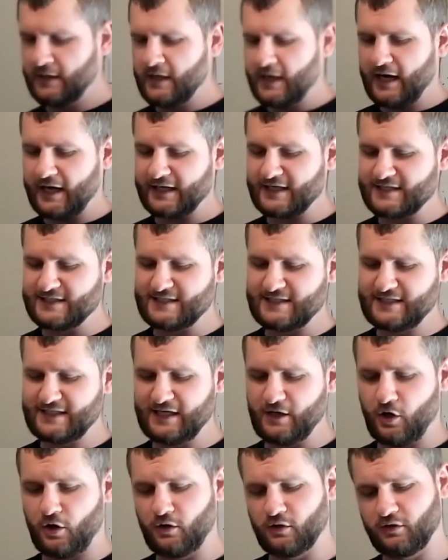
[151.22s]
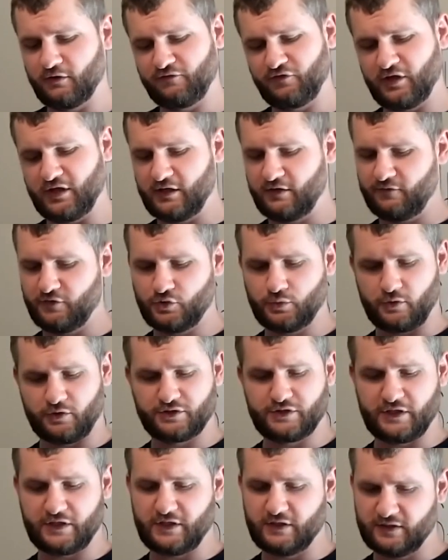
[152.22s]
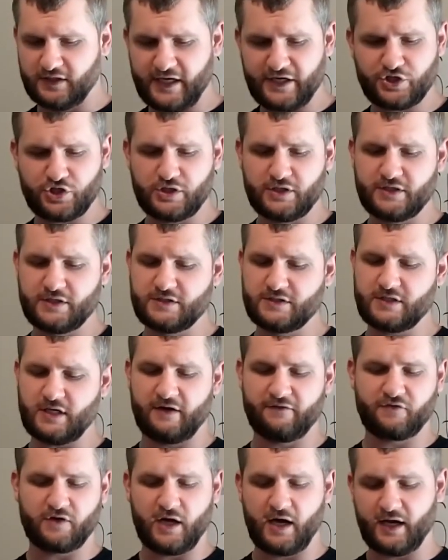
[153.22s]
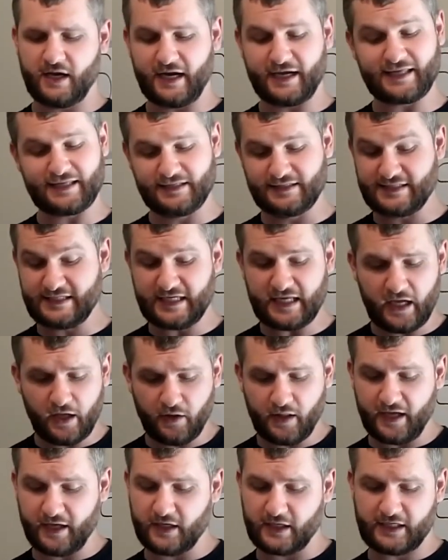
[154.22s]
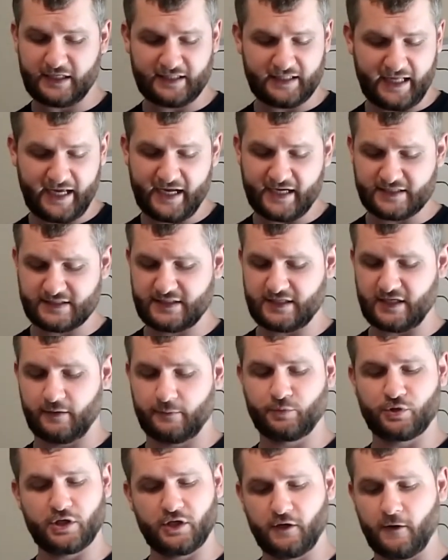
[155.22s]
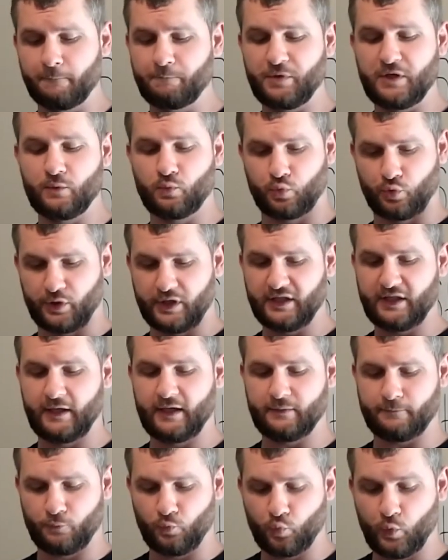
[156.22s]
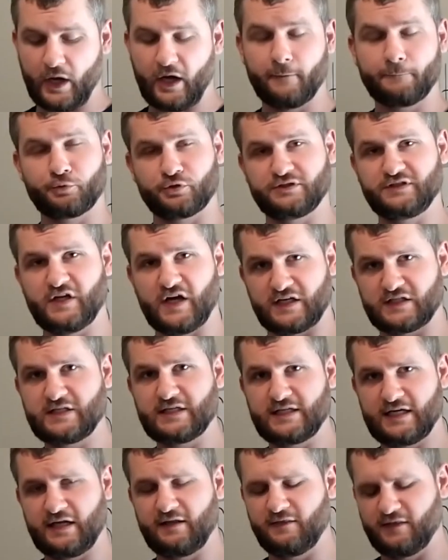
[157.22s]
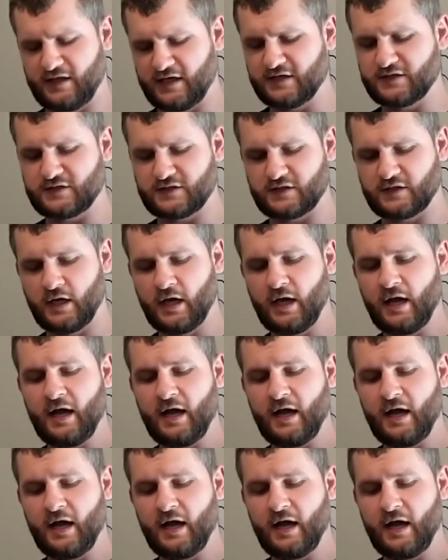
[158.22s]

I can see all of the individual articulations. I can tell at a glance I'm gonna be really well protected in this.